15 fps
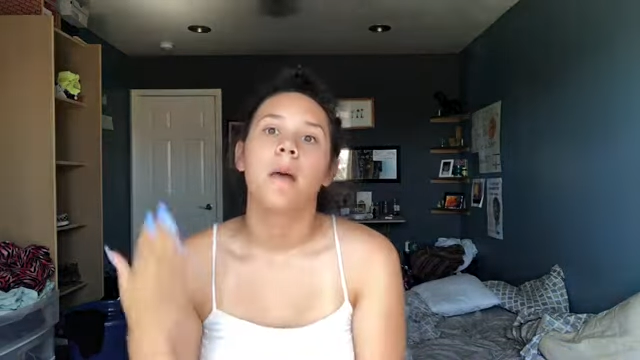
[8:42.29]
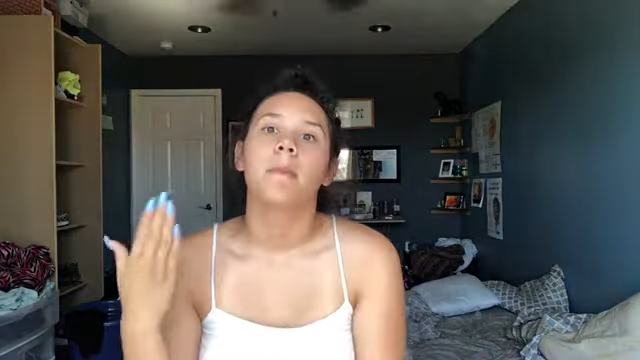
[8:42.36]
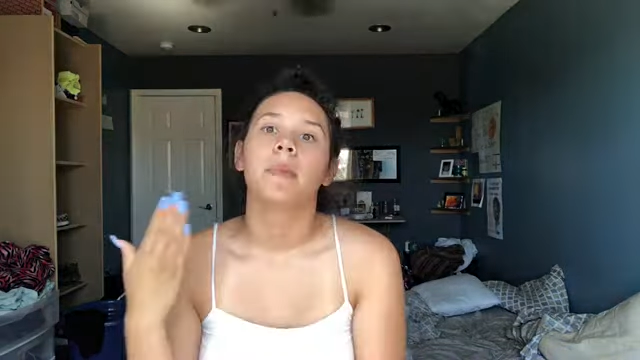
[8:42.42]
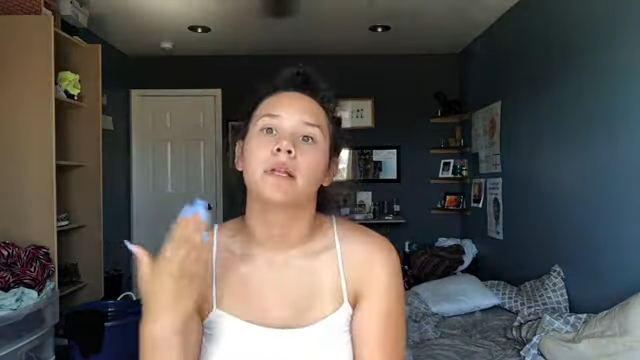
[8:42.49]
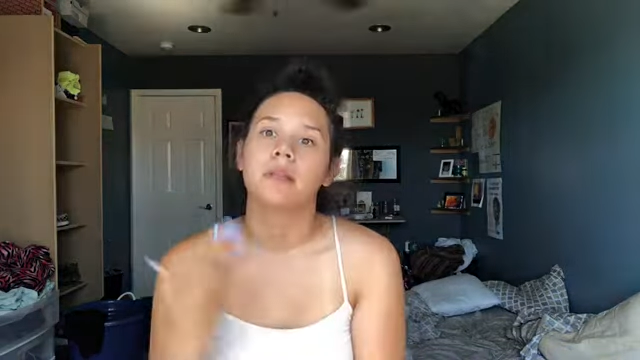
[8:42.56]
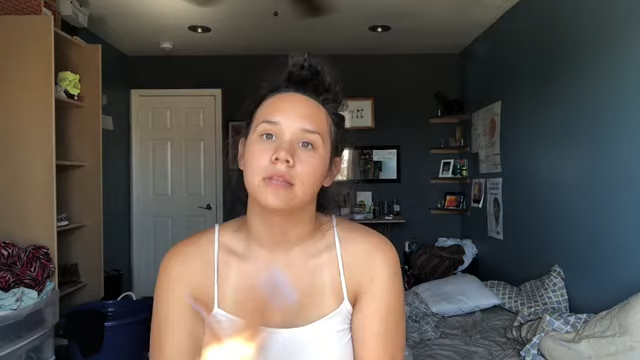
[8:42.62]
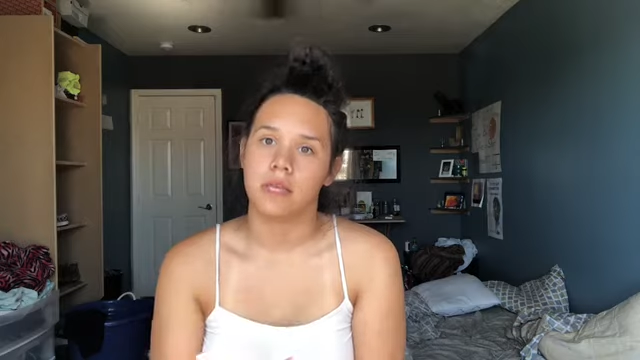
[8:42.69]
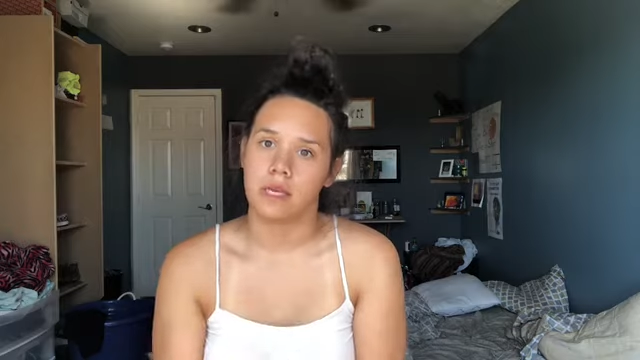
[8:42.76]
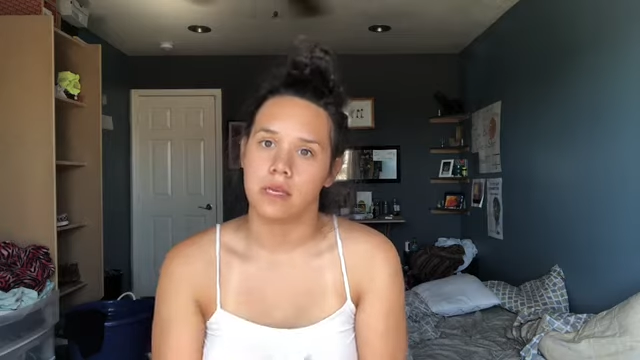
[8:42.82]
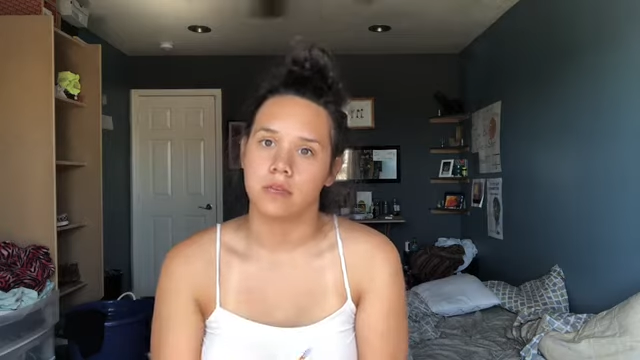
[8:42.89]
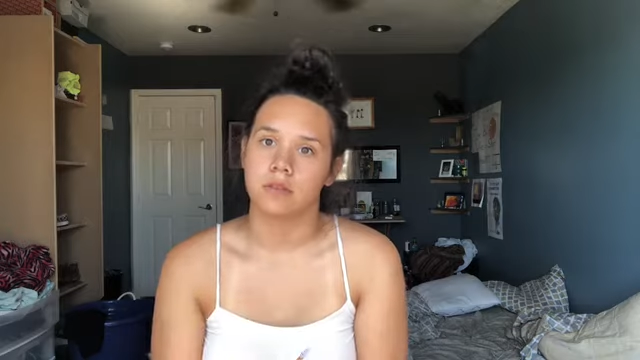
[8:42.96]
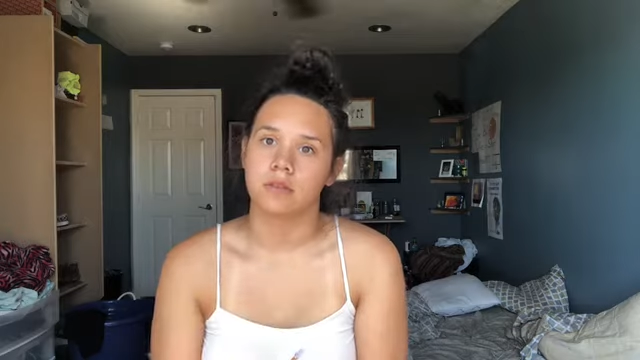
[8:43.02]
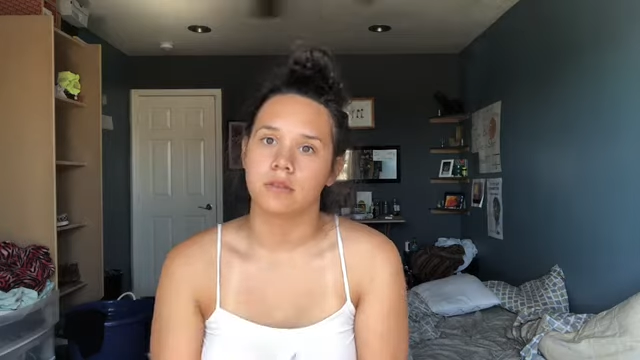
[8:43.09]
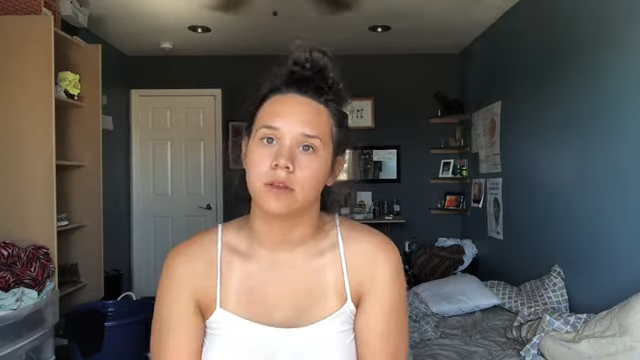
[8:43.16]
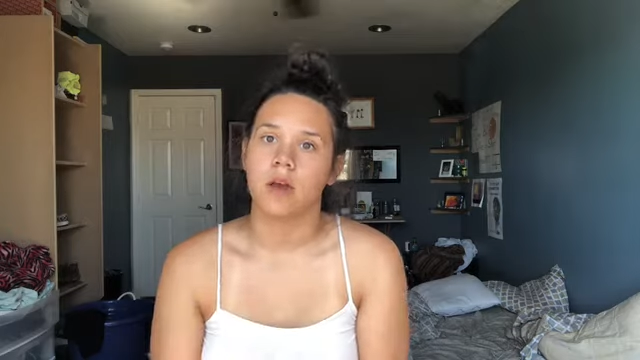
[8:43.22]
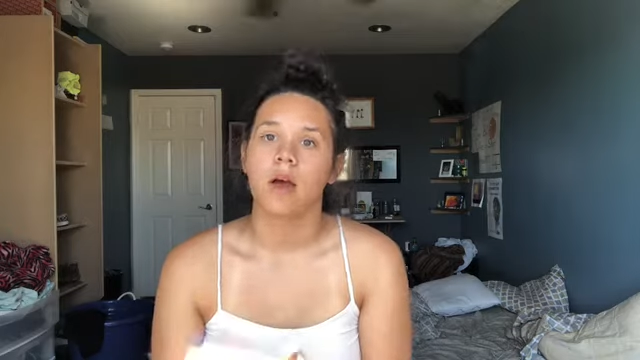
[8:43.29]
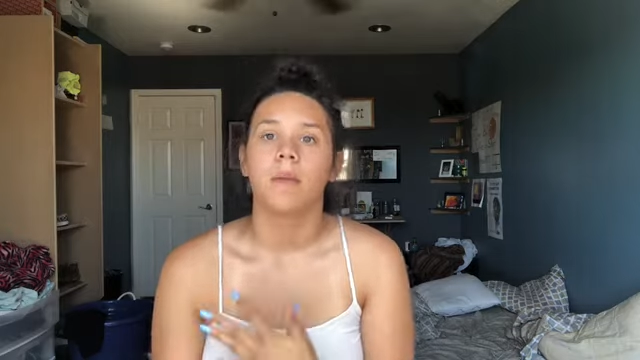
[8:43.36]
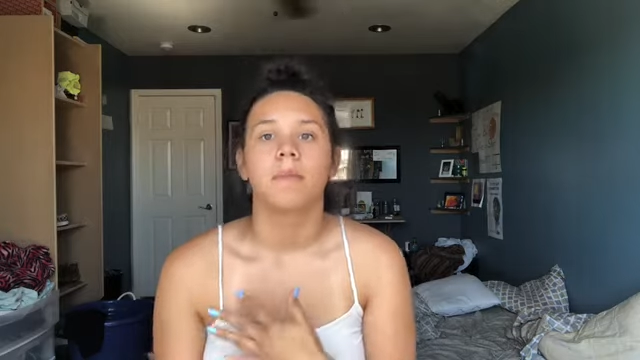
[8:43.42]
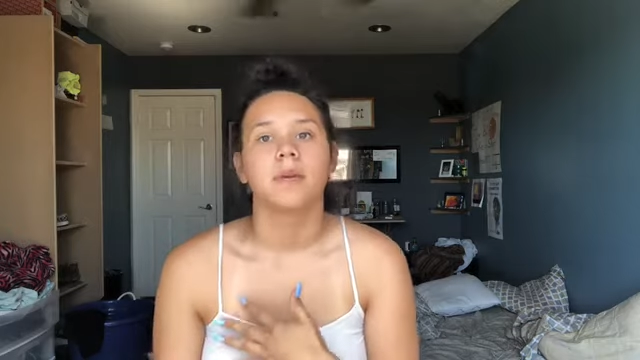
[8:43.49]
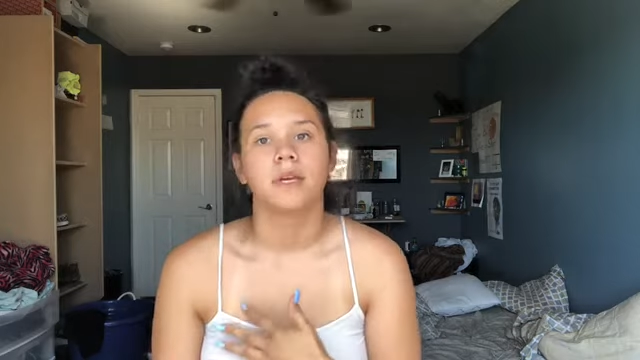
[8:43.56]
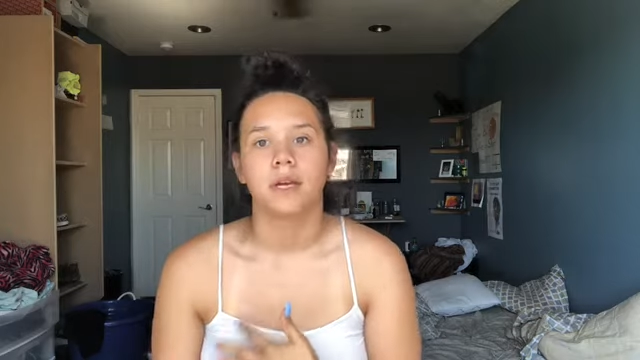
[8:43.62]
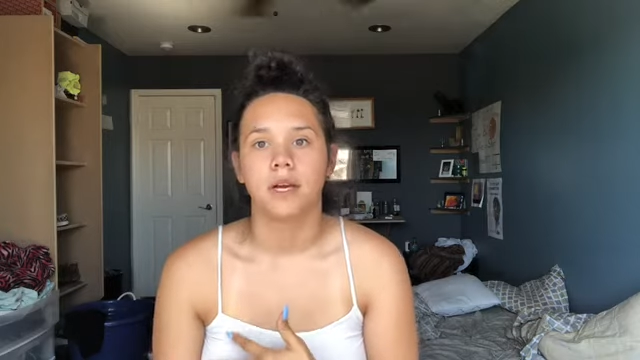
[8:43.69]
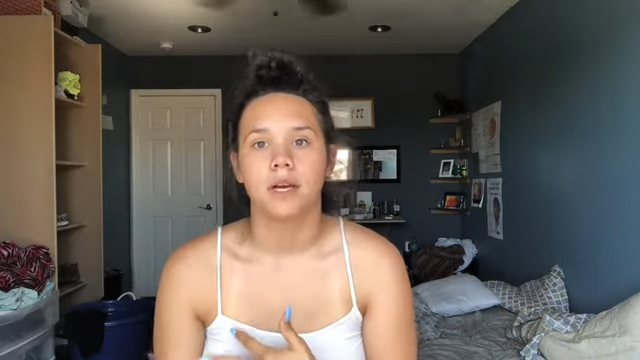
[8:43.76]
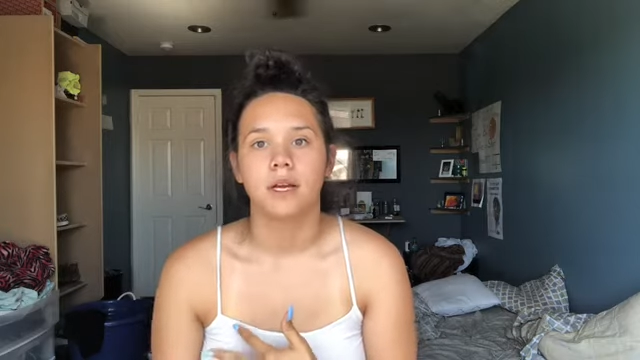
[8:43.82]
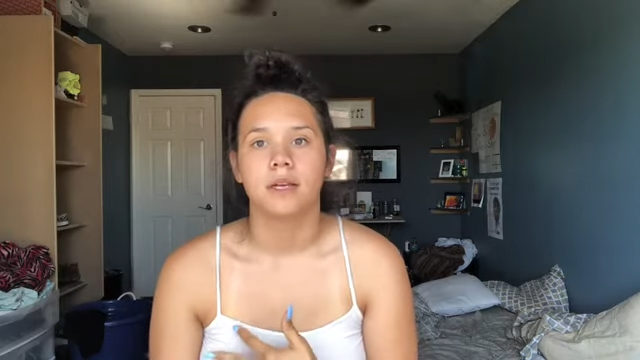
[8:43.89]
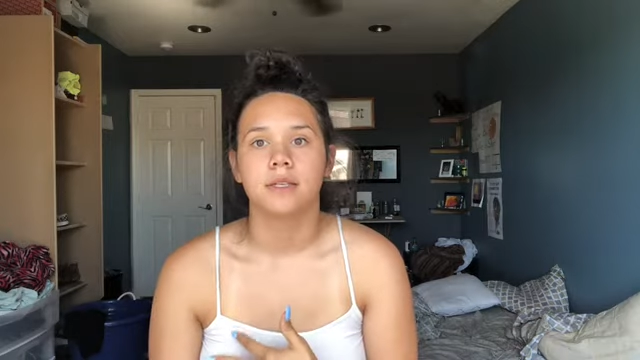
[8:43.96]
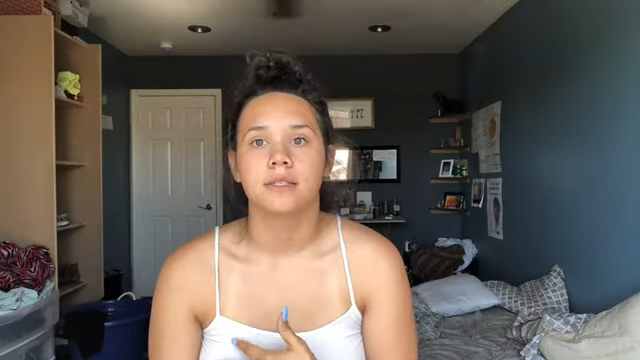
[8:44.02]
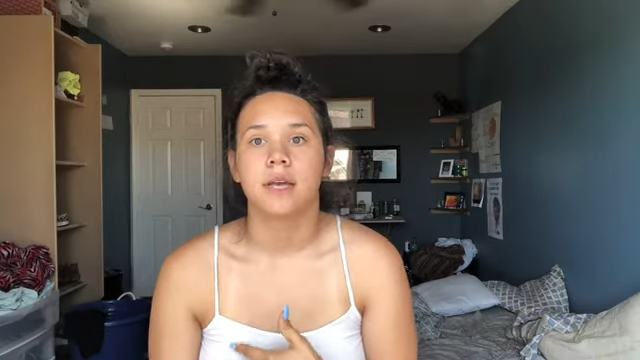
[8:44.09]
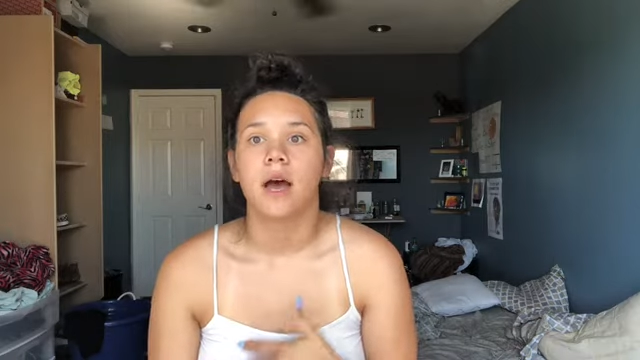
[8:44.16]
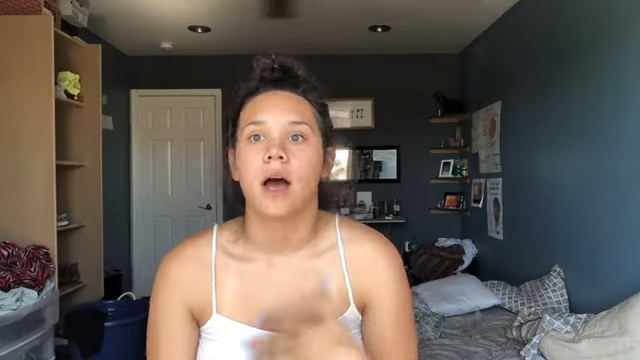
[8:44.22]
please,
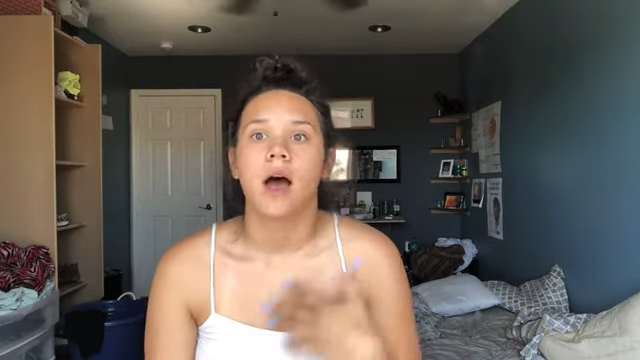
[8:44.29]
because